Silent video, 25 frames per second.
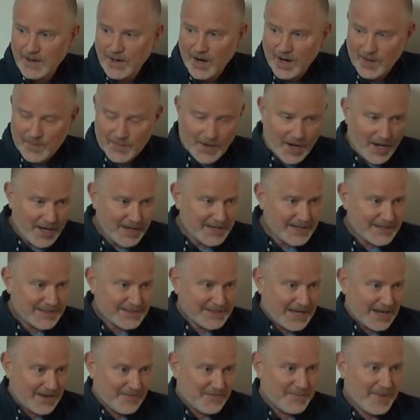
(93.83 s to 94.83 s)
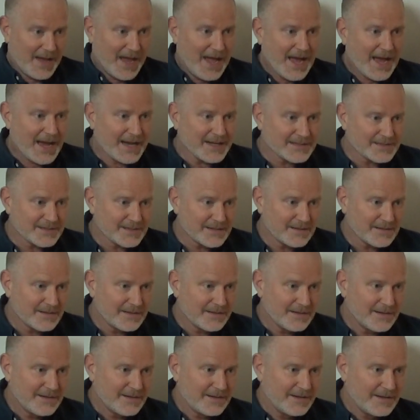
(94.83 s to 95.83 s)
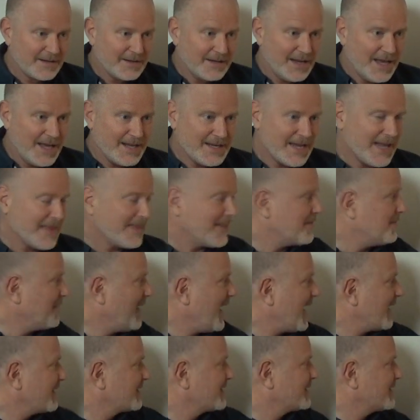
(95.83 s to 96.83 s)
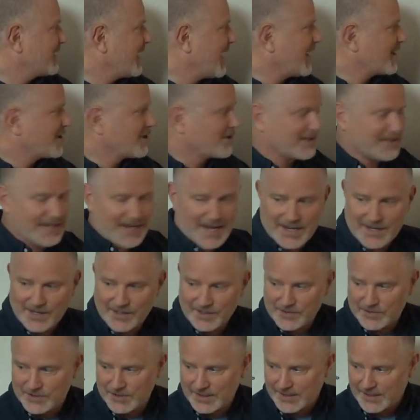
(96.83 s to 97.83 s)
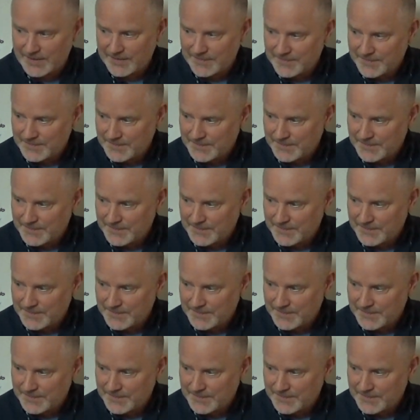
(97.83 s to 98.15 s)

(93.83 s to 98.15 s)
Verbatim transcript: Our bodies have mass, and yet the mass is actually energy.